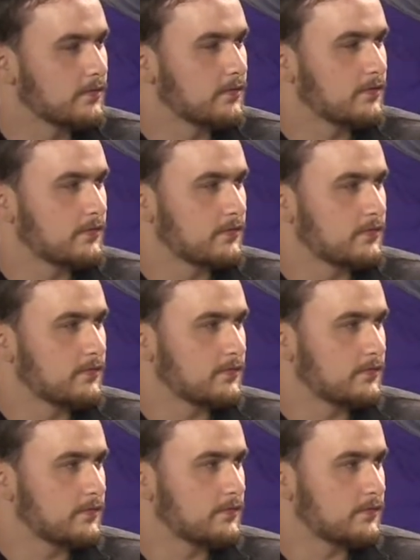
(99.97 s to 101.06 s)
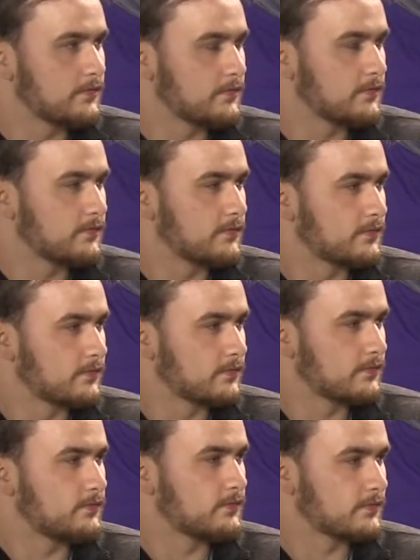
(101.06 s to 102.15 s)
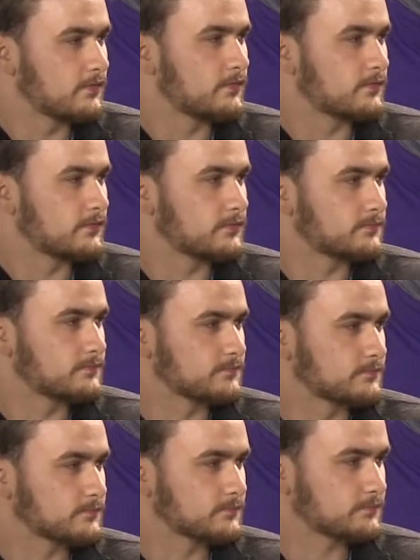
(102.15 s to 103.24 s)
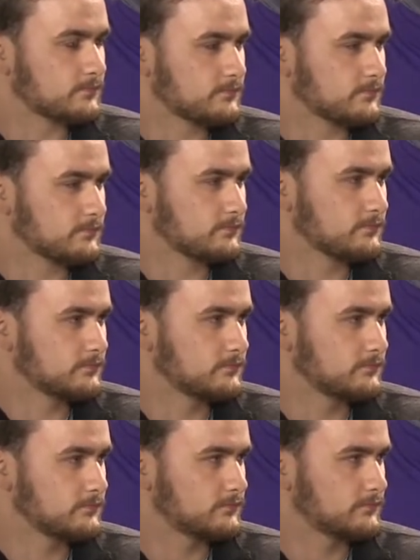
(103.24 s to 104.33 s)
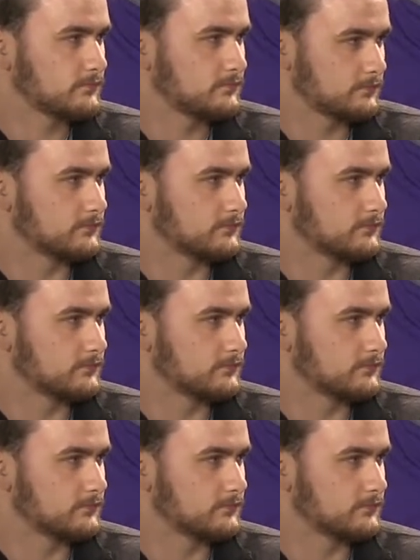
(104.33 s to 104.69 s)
The person shown says nothing.